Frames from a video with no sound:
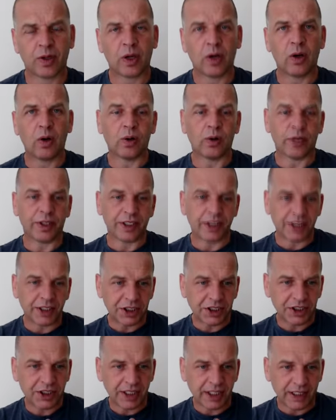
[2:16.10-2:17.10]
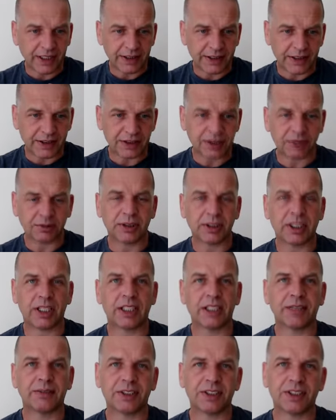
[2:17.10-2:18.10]
or initiated some kind
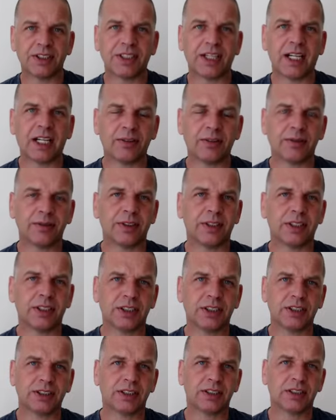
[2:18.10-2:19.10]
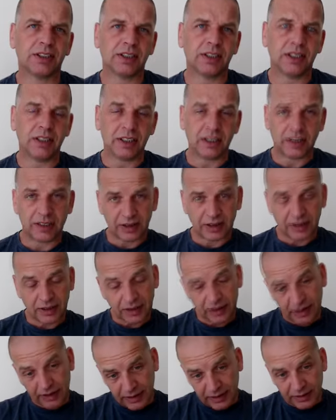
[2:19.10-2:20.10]
of attack first.
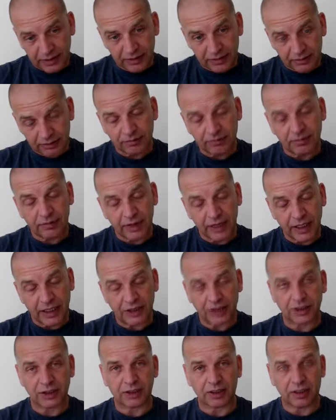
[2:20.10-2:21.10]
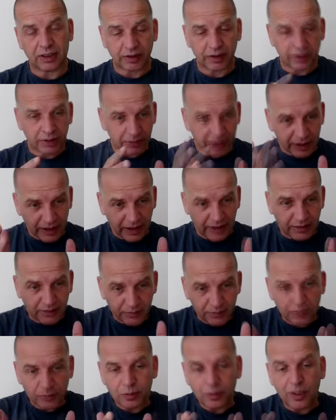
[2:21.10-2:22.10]
And in that scenario, in that
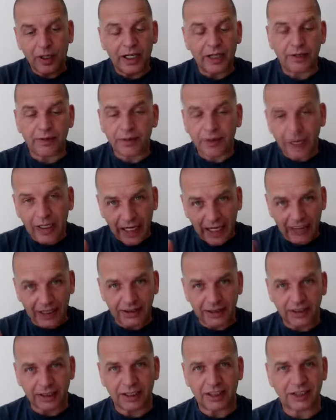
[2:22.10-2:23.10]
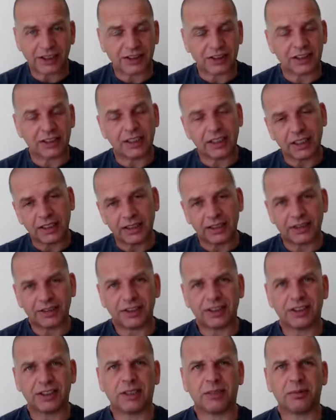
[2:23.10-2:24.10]
way of analysing it, I can
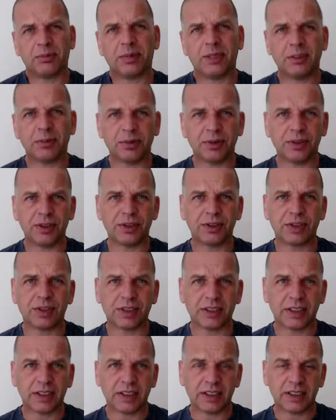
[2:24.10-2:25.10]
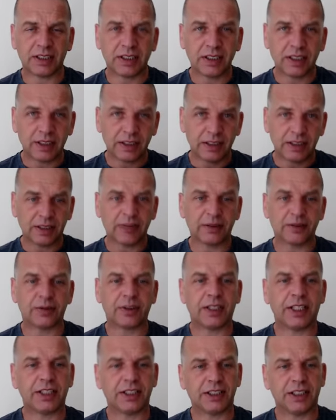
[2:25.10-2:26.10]
understand people using the
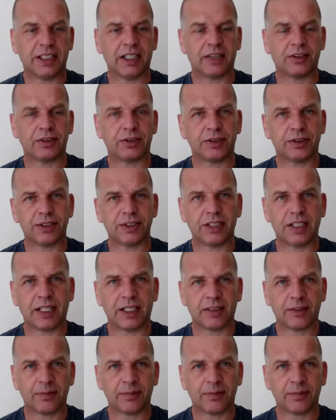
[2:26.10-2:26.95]
phrase counter-attack.